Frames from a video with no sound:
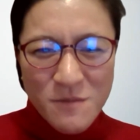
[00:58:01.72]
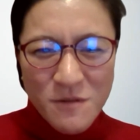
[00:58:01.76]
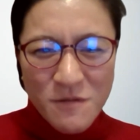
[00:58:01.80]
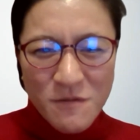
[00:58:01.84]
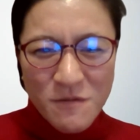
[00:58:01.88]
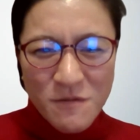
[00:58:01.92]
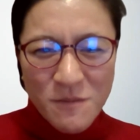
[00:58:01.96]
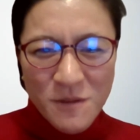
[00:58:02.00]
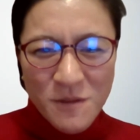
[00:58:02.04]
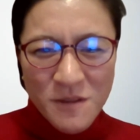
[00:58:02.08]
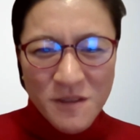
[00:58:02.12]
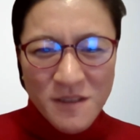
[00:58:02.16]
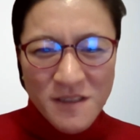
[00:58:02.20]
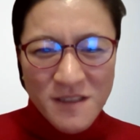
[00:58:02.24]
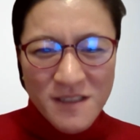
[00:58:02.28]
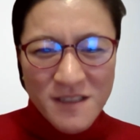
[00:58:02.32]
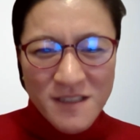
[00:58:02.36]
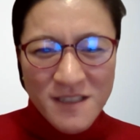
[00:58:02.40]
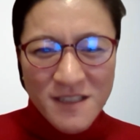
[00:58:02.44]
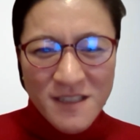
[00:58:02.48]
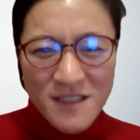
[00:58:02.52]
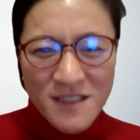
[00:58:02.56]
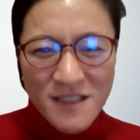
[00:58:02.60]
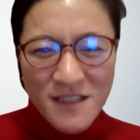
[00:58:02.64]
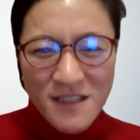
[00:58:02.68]

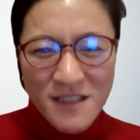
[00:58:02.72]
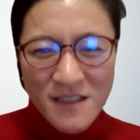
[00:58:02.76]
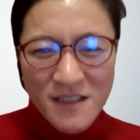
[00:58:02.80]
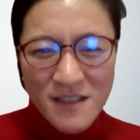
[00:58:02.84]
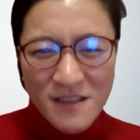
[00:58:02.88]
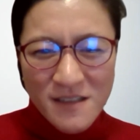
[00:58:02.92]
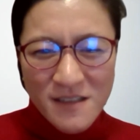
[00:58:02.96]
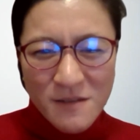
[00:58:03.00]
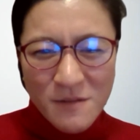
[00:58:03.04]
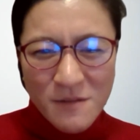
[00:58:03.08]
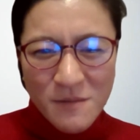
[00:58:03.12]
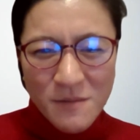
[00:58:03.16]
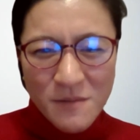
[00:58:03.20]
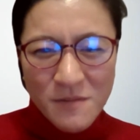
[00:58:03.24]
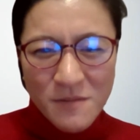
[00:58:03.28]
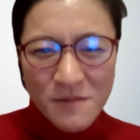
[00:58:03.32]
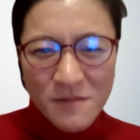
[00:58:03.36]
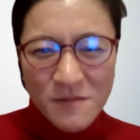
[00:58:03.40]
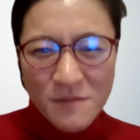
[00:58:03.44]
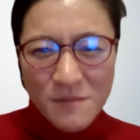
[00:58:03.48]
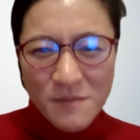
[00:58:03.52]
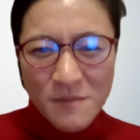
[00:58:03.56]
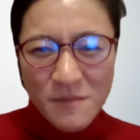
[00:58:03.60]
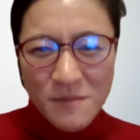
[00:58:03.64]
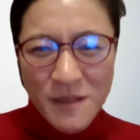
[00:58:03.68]
movement?
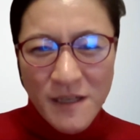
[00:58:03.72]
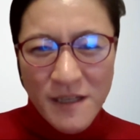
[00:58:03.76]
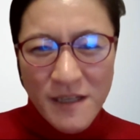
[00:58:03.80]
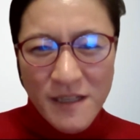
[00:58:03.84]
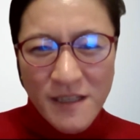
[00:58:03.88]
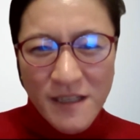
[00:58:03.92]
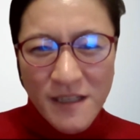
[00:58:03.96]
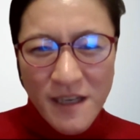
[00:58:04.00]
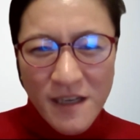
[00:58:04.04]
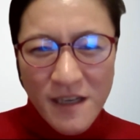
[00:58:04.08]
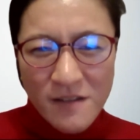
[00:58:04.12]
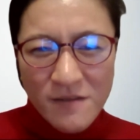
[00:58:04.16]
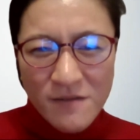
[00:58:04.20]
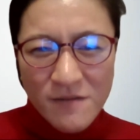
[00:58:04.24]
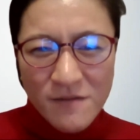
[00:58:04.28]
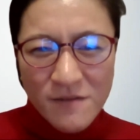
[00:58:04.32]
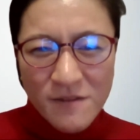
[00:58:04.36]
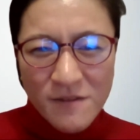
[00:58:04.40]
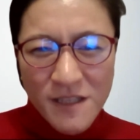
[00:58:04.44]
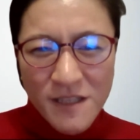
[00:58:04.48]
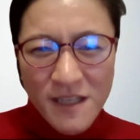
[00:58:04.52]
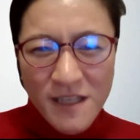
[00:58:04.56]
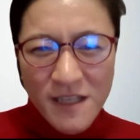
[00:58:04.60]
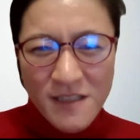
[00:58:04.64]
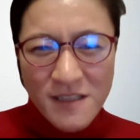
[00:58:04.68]
So by
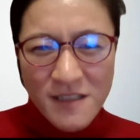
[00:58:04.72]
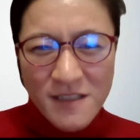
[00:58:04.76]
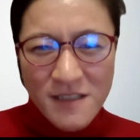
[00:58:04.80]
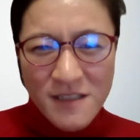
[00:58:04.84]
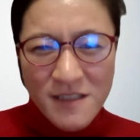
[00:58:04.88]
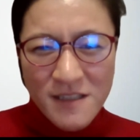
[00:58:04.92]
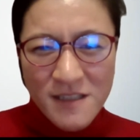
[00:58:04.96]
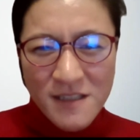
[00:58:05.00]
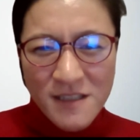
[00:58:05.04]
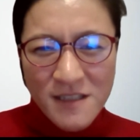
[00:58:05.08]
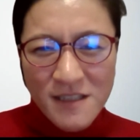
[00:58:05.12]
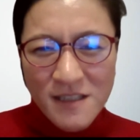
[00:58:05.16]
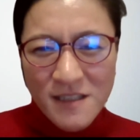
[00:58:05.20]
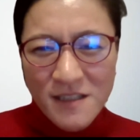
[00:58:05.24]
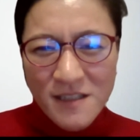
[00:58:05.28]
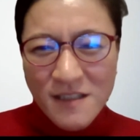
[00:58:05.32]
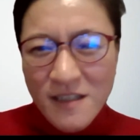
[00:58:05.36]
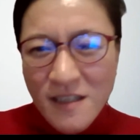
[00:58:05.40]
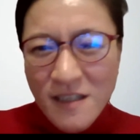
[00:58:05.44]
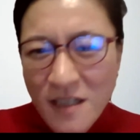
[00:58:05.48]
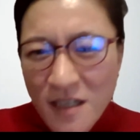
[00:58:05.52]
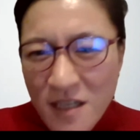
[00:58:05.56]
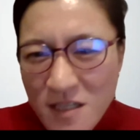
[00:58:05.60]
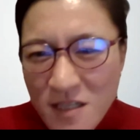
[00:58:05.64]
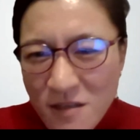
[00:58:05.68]
advocating,
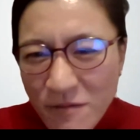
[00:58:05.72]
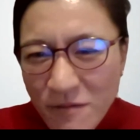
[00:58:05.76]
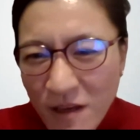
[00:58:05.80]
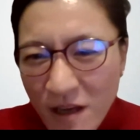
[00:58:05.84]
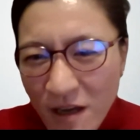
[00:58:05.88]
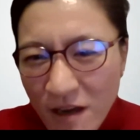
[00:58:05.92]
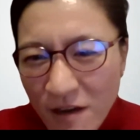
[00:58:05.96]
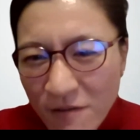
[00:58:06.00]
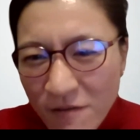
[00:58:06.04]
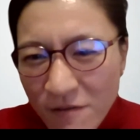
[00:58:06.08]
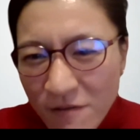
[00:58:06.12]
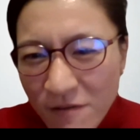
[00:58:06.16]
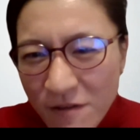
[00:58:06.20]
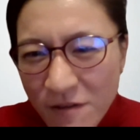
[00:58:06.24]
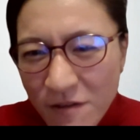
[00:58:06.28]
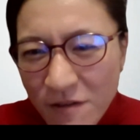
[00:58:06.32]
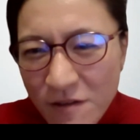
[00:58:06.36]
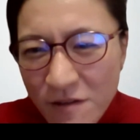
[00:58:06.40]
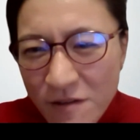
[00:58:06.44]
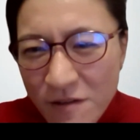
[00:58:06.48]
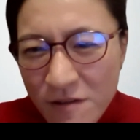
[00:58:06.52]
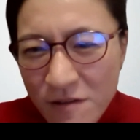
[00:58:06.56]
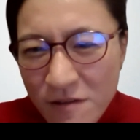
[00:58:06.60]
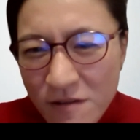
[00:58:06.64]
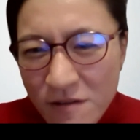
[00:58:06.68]
so we have,
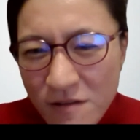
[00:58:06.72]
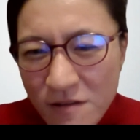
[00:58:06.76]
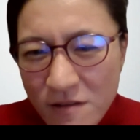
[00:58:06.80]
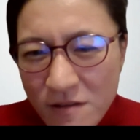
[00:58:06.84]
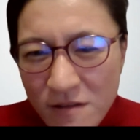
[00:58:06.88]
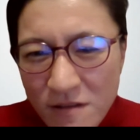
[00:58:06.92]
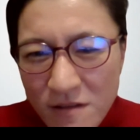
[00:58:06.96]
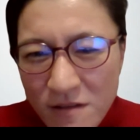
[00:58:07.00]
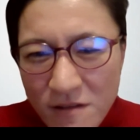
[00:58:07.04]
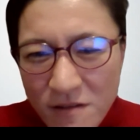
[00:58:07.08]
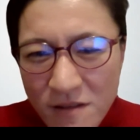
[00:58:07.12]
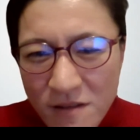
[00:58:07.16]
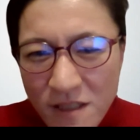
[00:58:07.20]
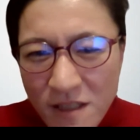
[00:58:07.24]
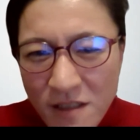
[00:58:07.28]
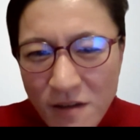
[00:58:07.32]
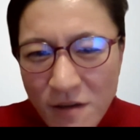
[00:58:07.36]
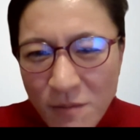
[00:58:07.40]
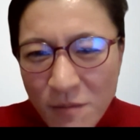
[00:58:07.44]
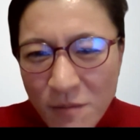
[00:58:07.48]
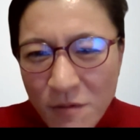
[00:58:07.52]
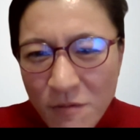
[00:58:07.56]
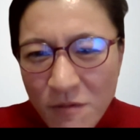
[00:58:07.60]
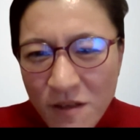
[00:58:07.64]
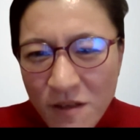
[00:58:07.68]
okay,
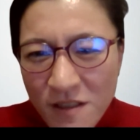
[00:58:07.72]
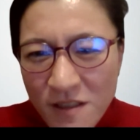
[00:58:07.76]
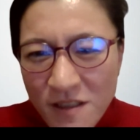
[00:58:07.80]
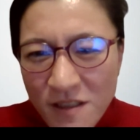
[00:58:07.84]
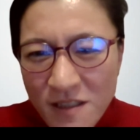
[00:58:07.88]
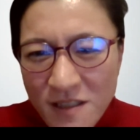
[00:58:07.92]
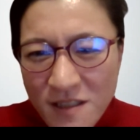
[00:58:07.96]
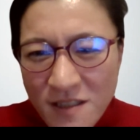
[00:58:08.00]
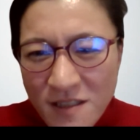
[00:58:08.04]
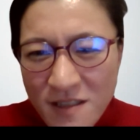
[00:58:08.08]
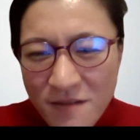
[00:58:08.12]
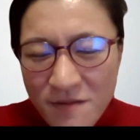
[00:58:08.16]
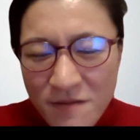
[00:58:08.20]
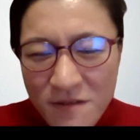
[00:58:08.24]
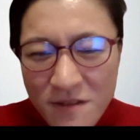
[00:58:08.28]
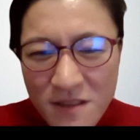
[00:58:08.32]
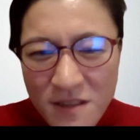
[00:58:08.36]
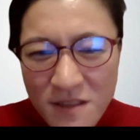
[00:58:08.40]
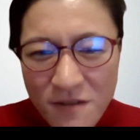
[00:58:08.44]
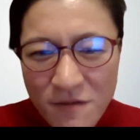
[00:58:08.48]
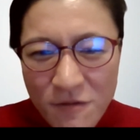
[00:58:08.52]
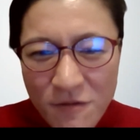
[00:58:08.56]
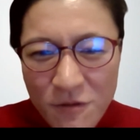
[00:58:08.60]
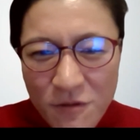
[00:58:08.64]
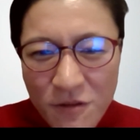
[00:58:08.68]
number one is
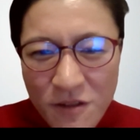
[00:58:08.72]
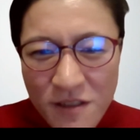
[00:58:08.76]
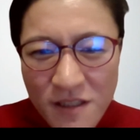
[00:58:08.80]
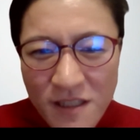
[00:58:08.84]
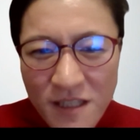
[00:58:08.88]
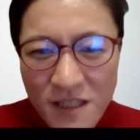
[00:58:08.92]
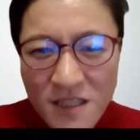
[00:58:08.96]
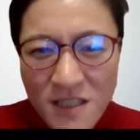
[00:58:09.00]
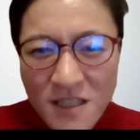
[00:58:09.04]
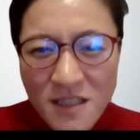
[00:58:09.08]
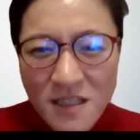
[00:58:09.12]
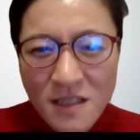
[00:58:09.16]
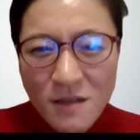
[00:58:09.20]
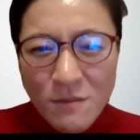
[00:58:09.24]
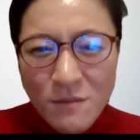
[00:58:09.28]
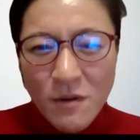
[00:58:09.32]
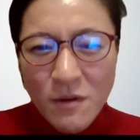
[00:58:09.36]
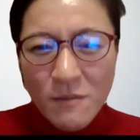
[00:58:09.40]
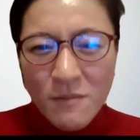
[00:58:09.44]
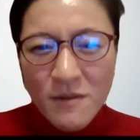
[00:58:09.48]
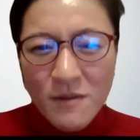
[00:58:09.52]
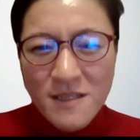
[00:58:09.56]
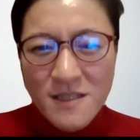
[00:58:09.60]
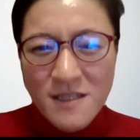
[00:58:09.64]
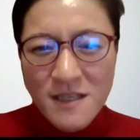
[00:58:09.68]
74, engaging in
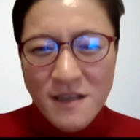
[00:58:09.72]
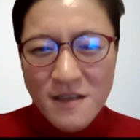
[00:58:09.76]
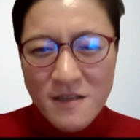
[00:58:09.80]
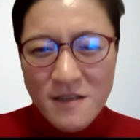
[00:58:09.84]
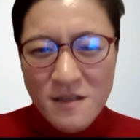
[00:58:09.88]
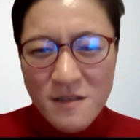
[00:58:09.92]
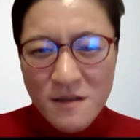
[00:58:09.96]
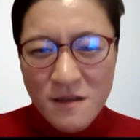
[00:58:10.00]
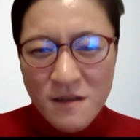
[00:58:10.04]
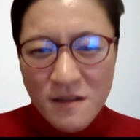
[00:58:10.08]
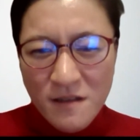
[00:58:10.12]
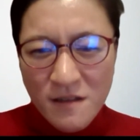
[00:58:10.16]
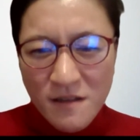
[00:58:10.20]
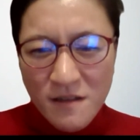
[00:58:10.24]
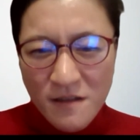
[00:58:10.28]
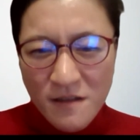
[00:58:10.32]
public science